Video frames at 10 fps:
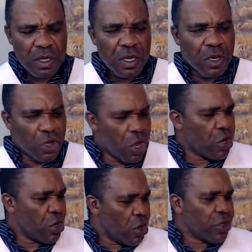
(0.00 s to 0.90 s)
No,
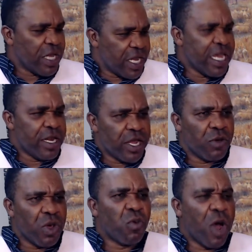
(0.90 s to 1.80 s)
no, no. In Hindi,
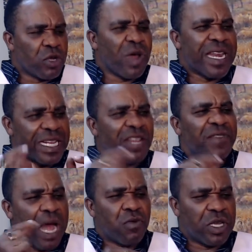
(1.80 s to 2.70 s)
we want your native
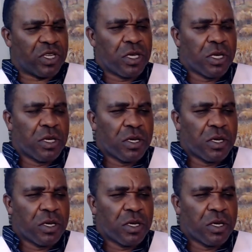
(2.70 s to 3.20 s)
language. Okay.